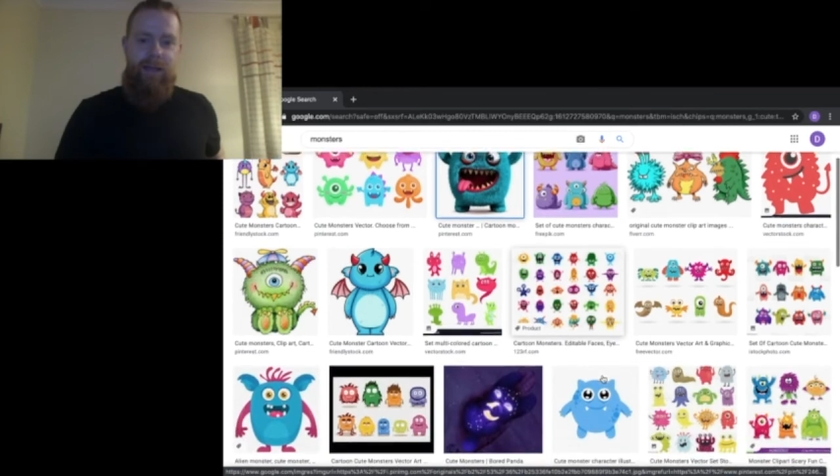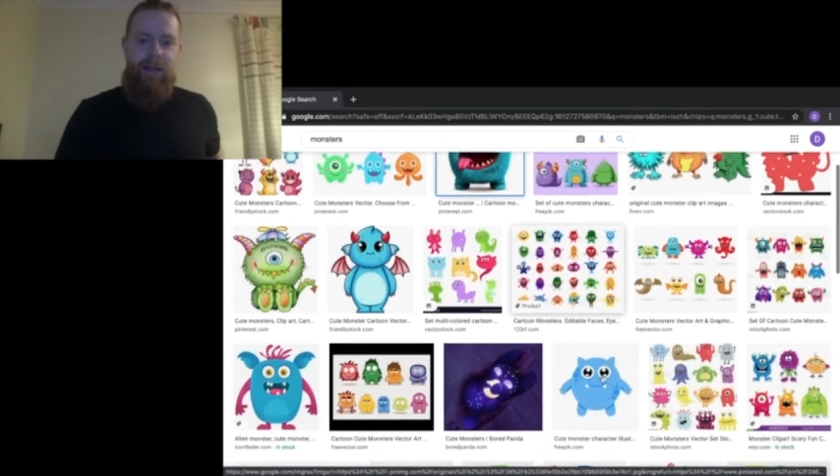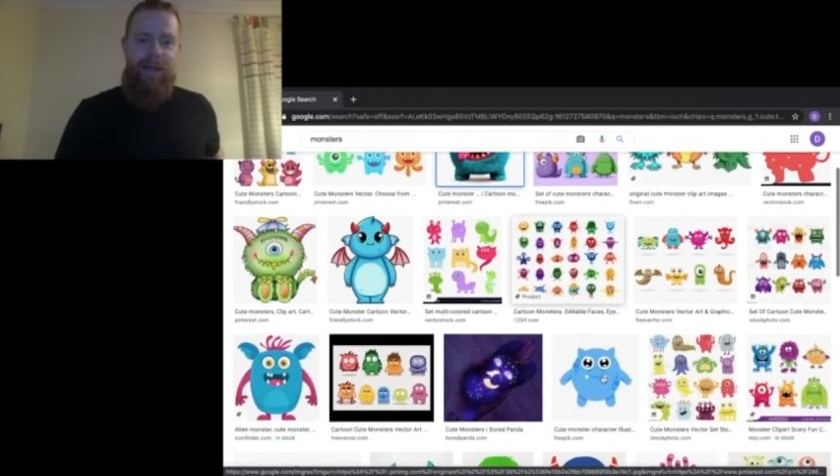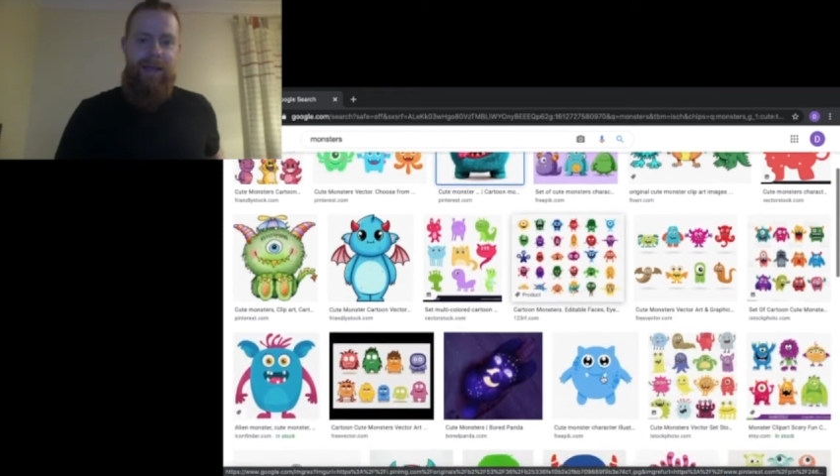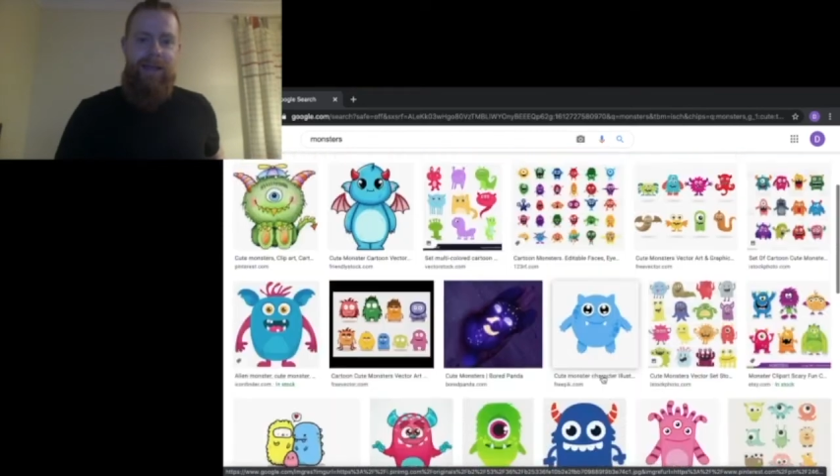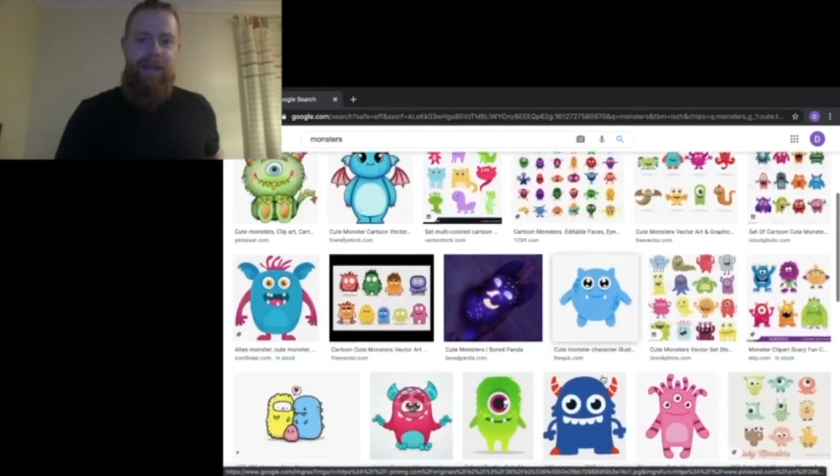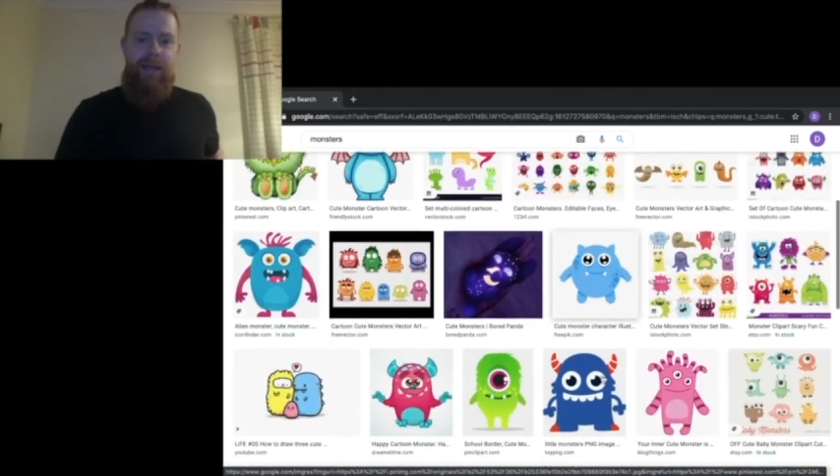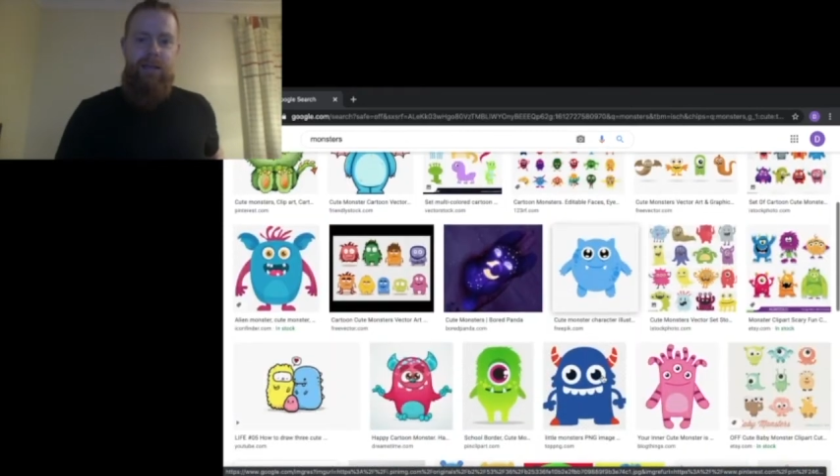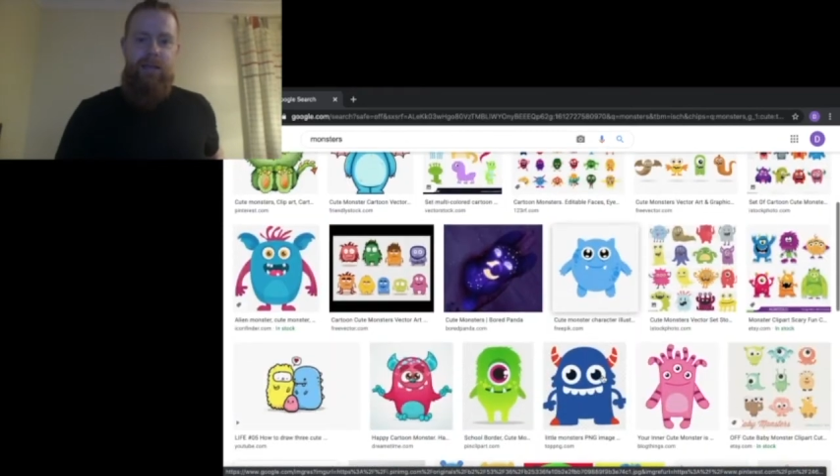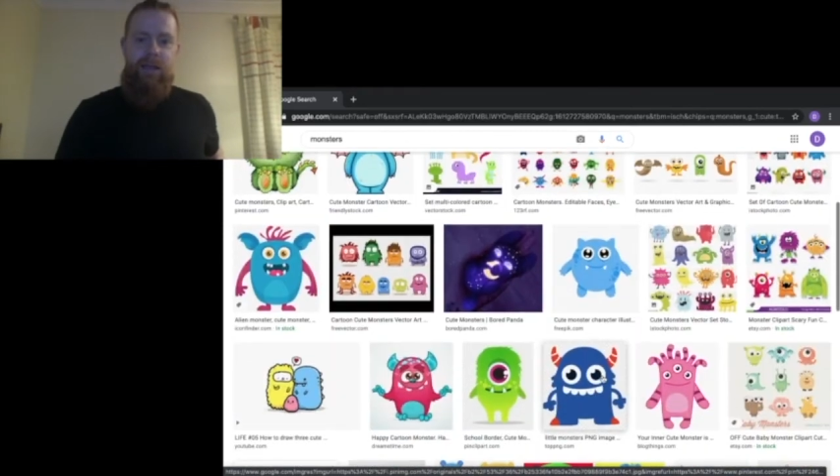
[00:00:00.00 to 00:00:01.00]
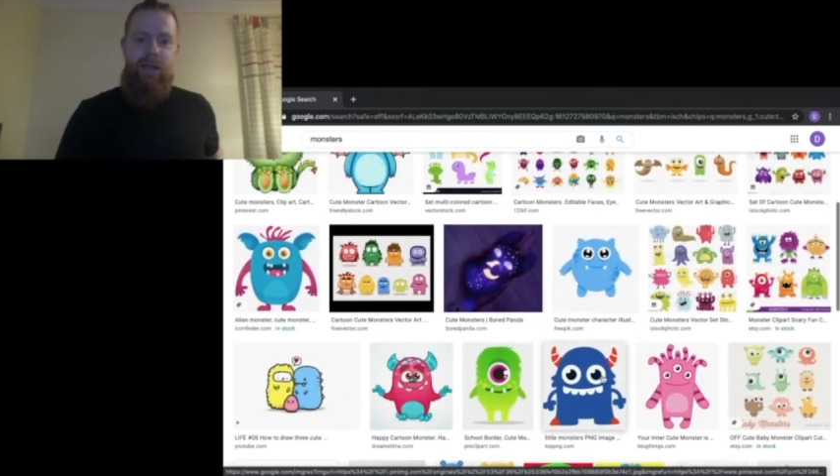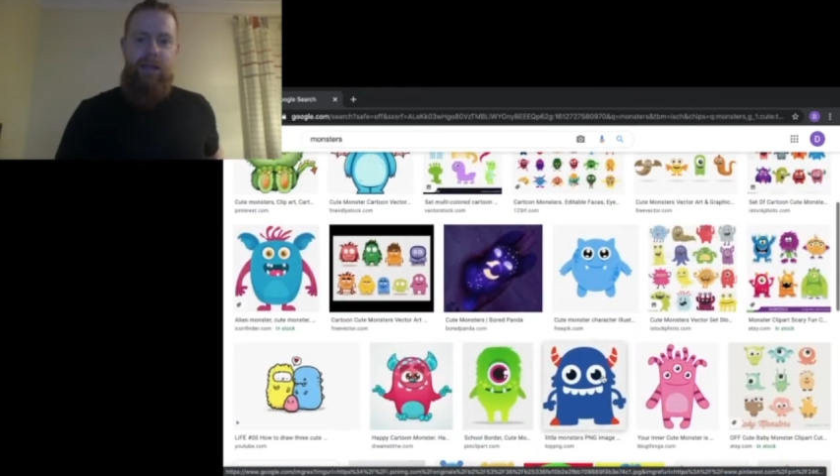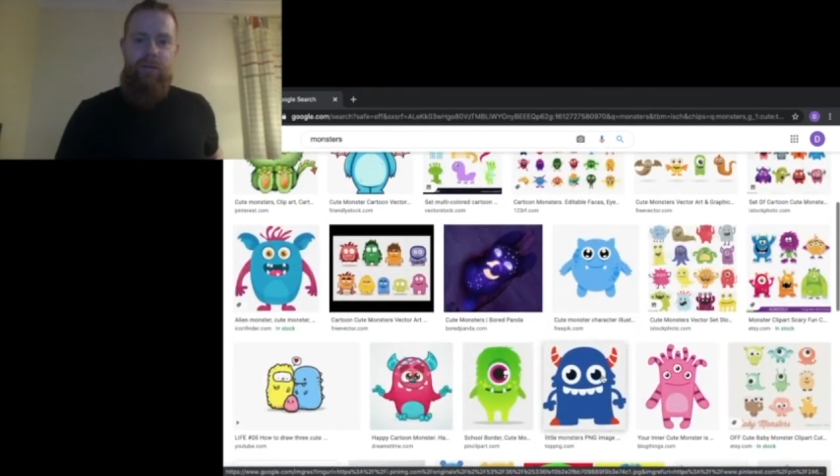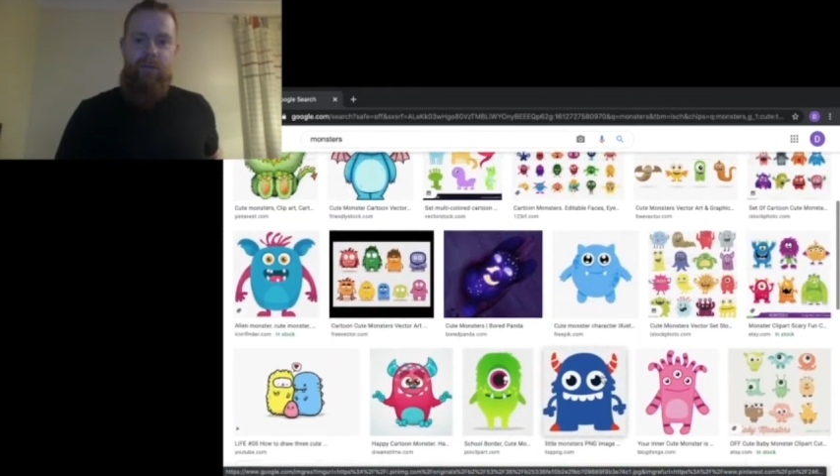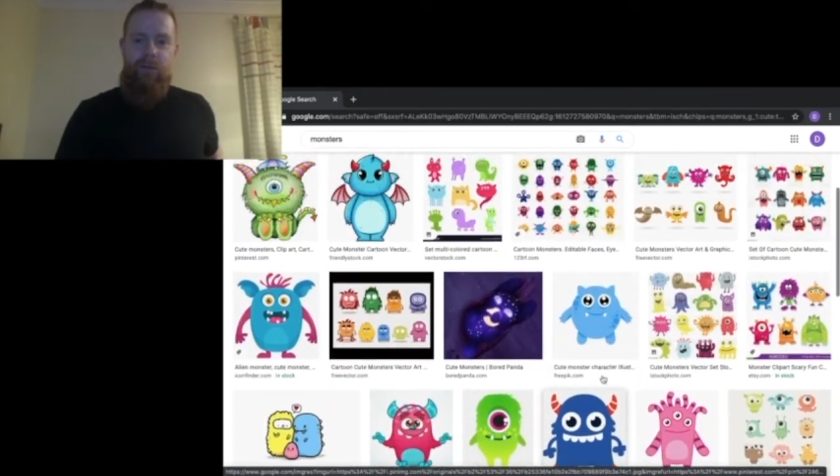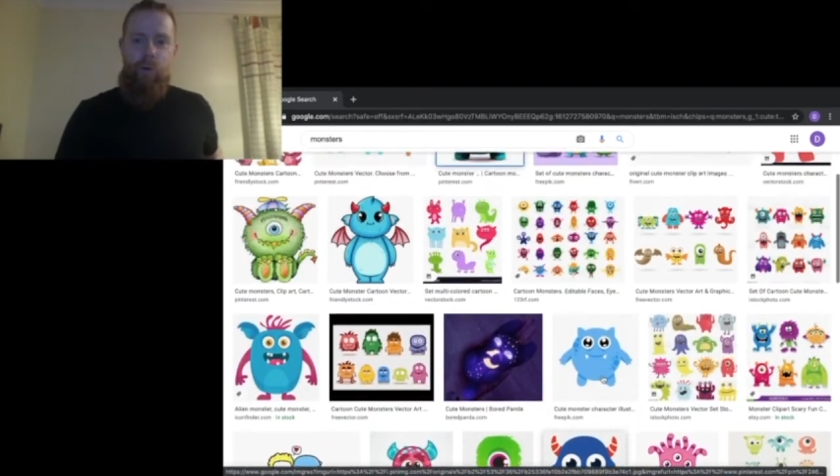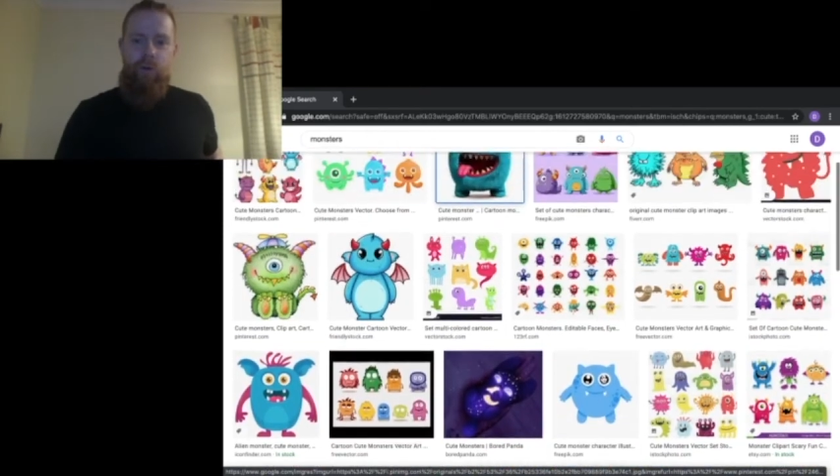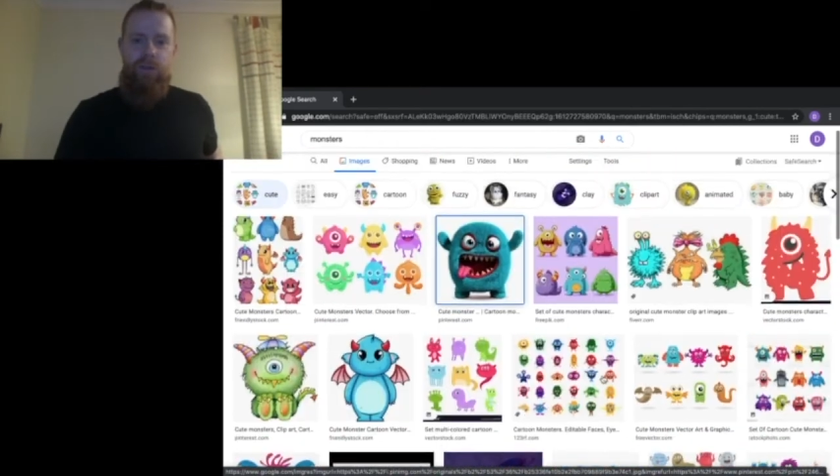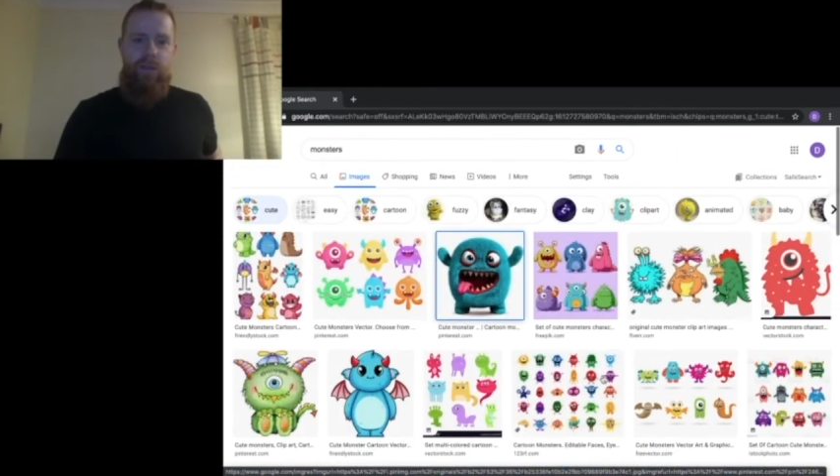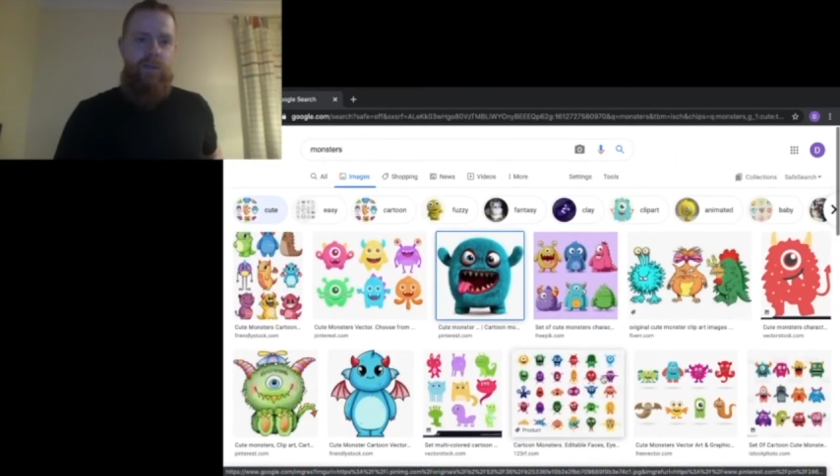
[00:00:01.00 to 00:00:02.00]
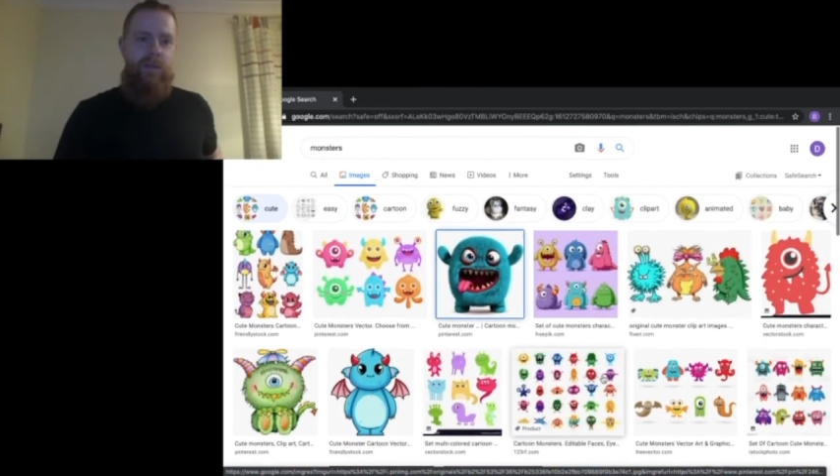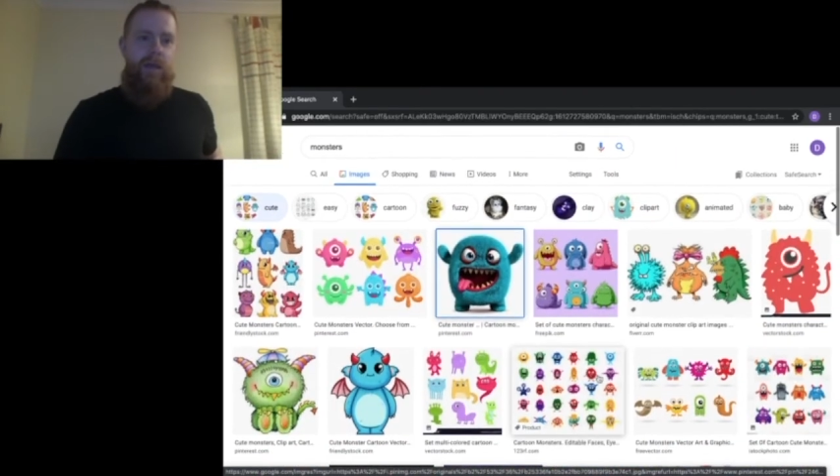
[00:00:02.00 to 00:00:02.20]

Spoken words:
areas in there for the monsters.